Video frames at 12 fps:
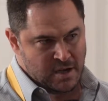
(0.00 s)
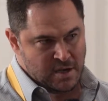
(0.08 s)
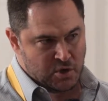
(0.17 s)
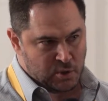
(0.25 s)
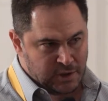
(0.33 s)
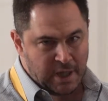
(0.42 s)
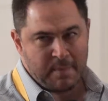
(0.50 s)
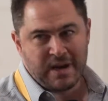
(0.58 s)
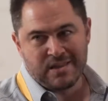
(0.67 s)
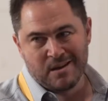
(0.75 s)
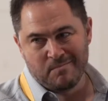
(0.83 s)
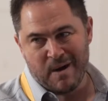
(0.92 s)
you're
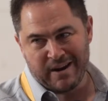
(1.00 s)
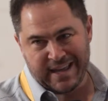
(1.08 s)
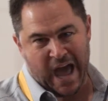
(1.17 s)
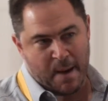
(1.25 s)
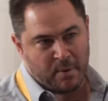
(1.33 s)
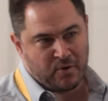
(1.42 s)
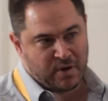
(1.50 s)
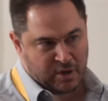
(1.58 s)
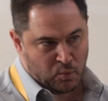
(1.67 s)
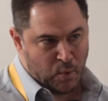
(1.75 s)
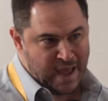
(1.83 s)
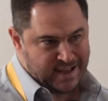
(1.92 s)
limiting the amount of capital you
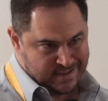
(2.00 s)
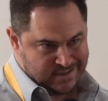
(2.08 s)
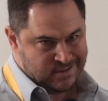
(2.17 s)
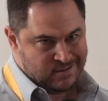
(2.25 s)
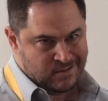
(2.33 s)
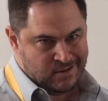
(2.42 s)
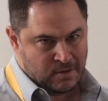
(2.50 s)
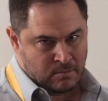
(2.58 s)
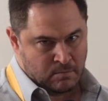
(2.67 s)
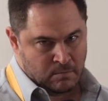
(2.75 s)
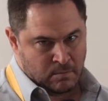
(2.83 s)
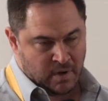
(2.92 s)
can raise.
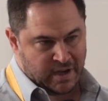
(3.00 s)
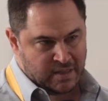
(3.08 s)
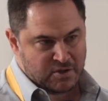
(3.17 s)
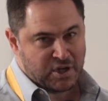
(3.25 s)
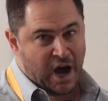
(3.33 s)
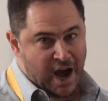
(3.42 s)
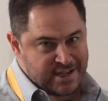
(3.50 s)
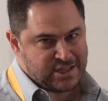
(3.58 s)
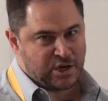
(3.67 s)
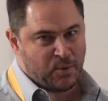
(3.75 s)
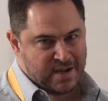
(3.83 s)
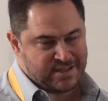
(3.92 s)
Okay, there's
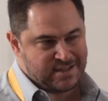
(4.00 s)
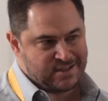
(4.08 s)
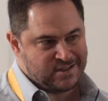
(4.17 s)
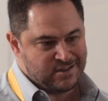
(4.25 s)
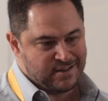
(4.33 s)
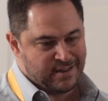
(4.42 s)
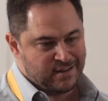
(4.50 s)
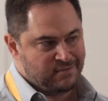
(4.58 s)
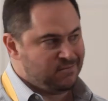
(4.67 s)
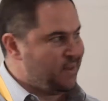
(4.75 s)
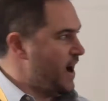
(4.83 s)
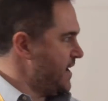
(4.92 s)
consequences to
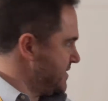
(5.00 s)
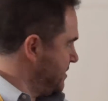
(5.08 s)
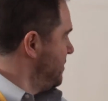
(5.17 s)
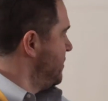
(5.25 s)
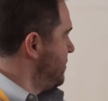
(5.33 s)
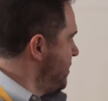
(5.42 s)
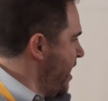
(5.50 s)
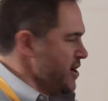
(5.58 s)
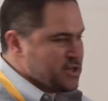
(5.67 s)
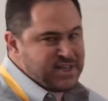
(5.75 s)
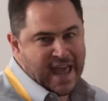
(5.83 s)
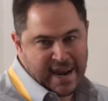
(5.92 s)
not
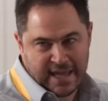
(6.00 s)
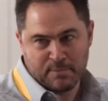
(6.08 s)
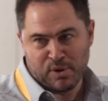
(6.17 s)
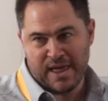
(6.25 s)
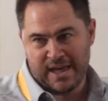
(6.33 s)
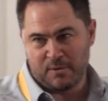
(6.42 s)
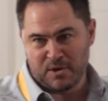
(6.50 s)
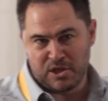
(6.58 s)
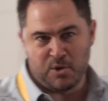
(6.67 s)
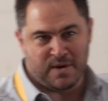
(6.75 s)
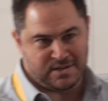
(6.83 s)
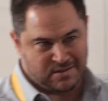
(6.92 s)
understanding and playing with
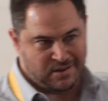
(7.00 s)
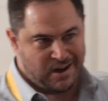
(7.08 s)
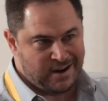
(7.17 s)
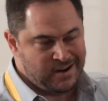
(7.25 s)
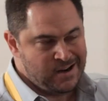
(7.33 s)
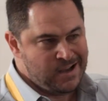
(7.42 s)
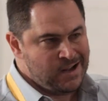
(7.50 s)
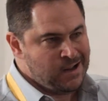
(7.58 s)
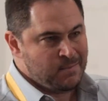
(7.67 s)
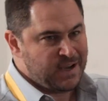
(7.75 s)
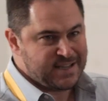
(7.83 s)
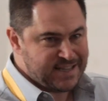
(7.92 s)
US law
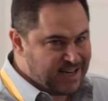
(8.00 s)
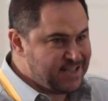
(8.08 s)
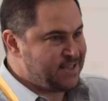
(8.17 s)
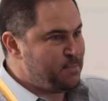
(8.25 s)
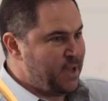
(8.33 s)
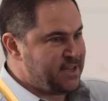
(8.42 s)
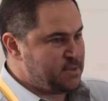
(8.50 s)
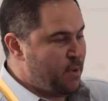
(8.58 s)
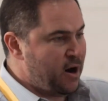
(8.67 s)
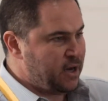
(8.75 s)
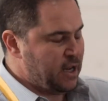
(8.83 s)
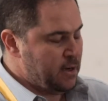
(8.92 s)
because it is the biggest
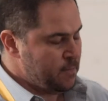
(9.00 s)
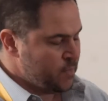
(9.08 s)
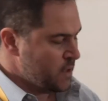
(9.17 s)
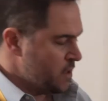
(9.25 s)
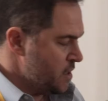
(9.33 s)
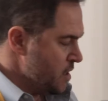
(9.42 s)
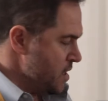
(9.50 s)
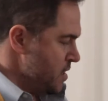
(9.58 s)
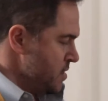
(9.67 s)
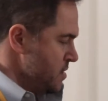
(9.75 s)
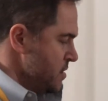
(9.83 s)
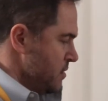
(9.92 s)
market.
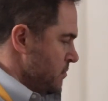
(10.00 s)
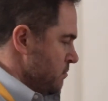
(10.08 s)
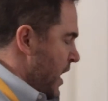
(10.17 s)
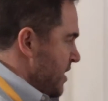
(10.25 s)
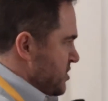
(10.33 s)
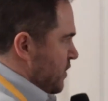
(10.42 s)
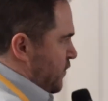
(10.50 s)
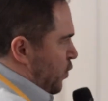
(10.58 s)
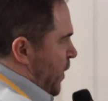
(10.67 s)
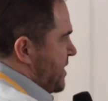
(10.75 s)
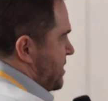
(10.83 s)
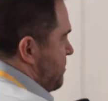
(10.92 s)
Also, if you're
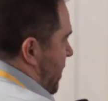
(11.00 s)
raising